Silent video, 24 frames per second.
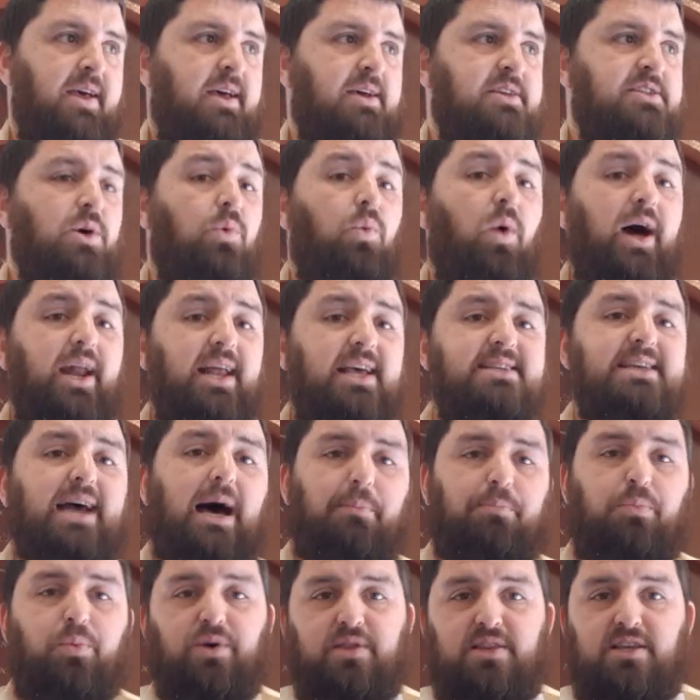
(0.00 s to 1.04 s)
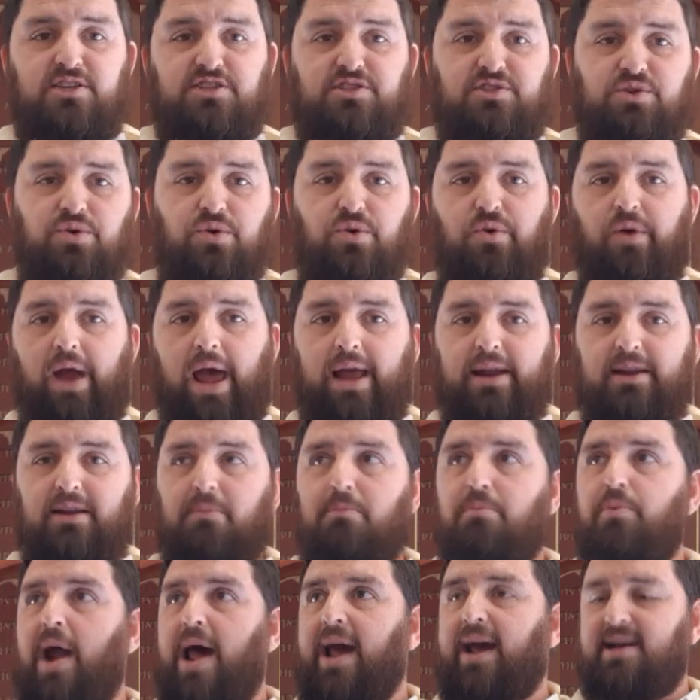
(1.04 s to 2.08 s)
So, what is up with these two random
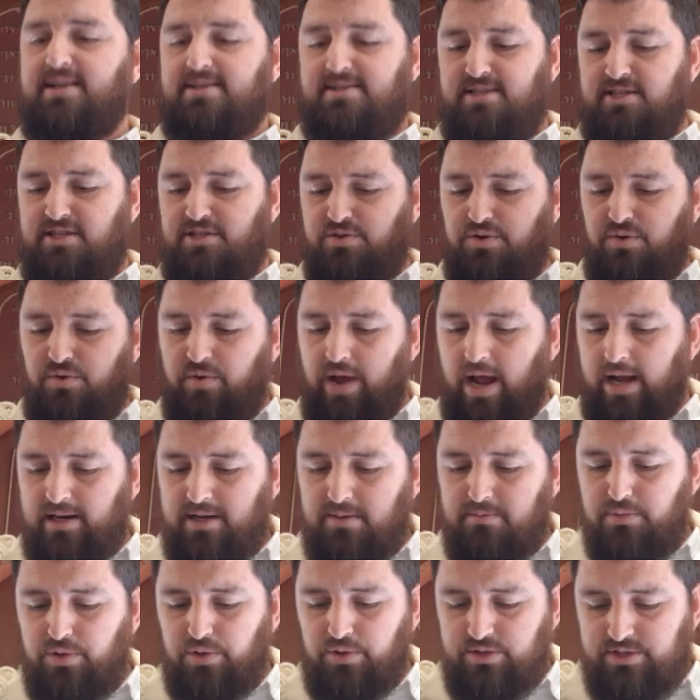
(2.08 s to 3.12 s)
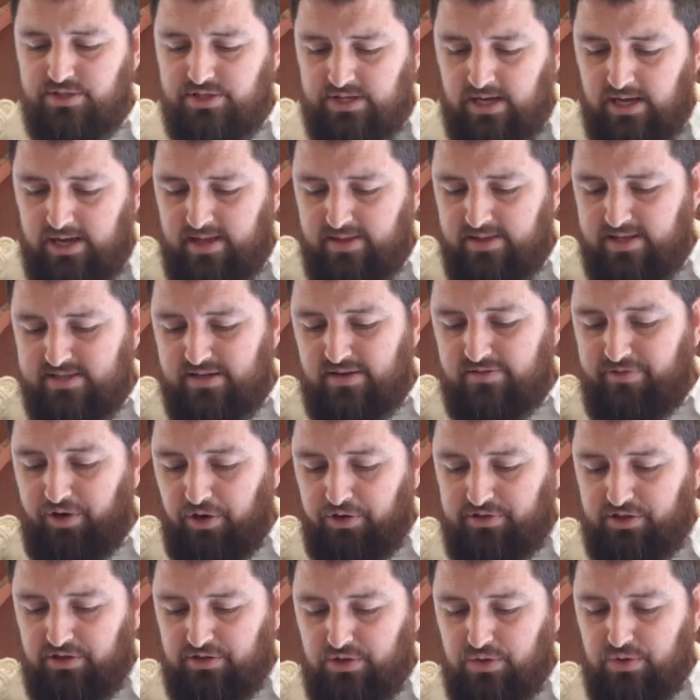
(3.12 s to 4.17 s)
brackets, these two random nuns, these
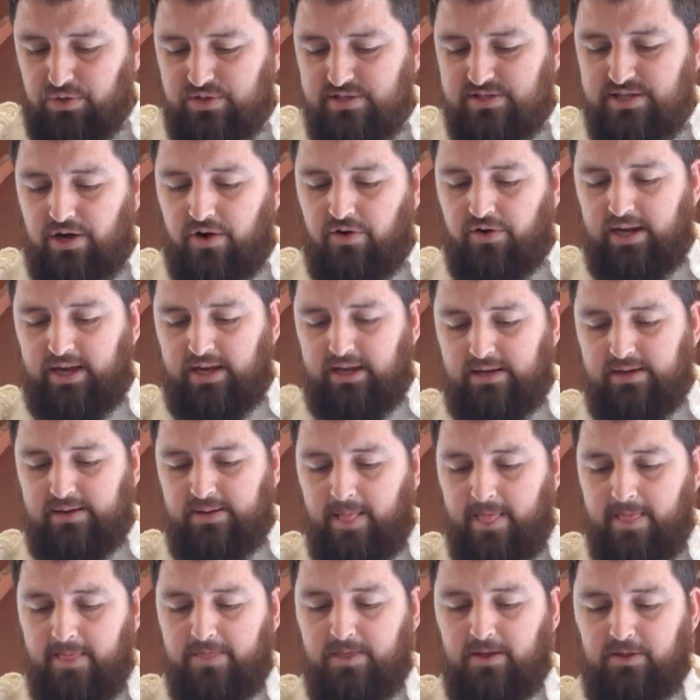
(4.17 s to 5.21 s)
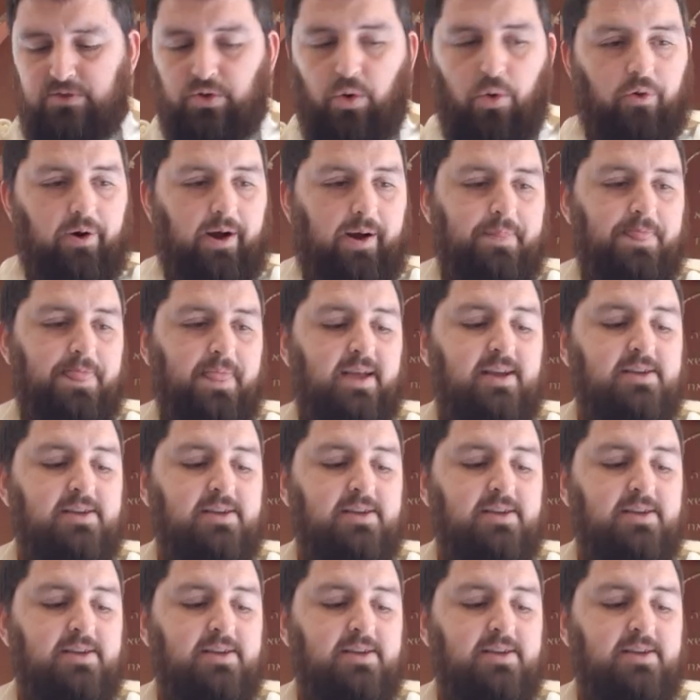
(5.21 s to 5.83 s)
inverted nuns that are in the Torah?